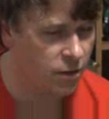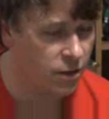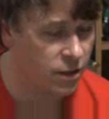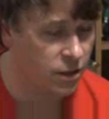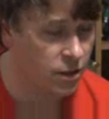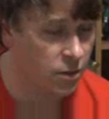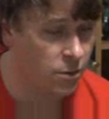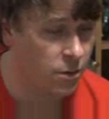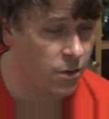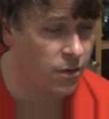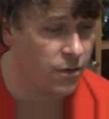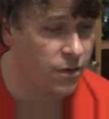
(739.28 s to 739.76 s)

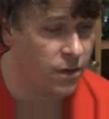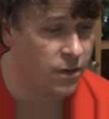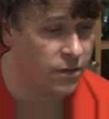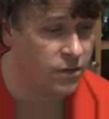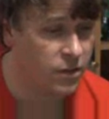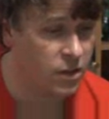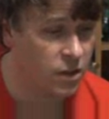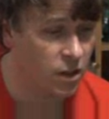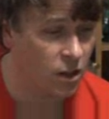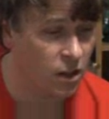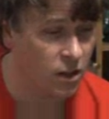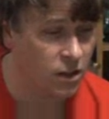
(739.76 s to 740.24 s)
Still with
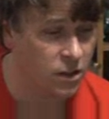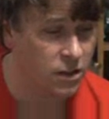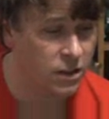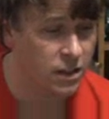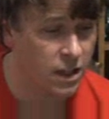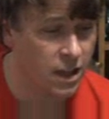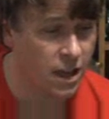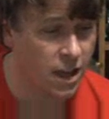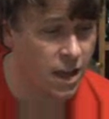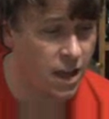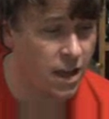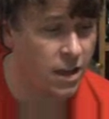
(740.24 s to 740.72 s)

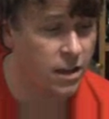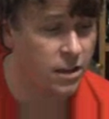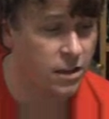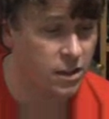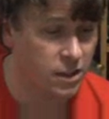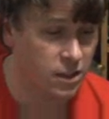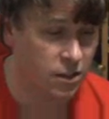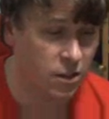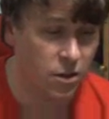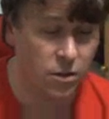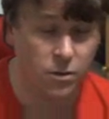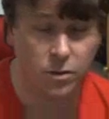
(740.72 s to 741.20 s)
$50 and
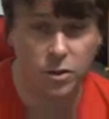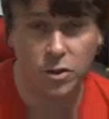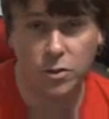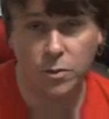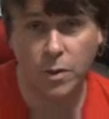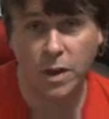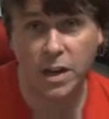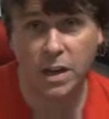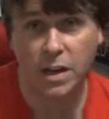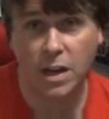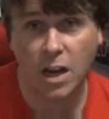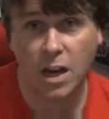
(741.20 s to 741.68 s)
still with
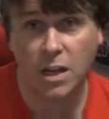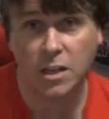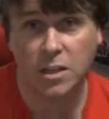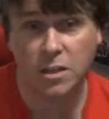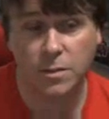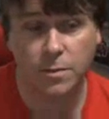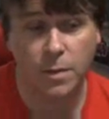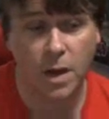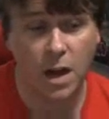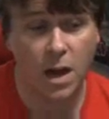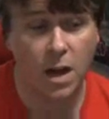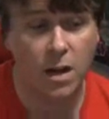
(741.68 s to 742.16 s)
29
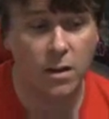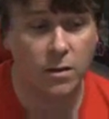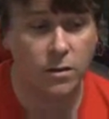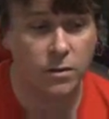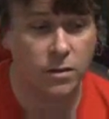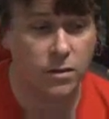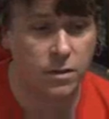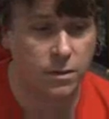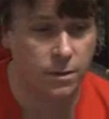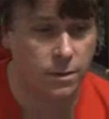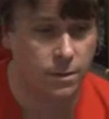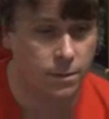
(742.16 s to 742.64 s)

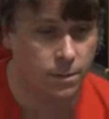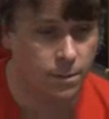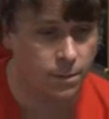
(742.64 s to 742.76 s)
smiles.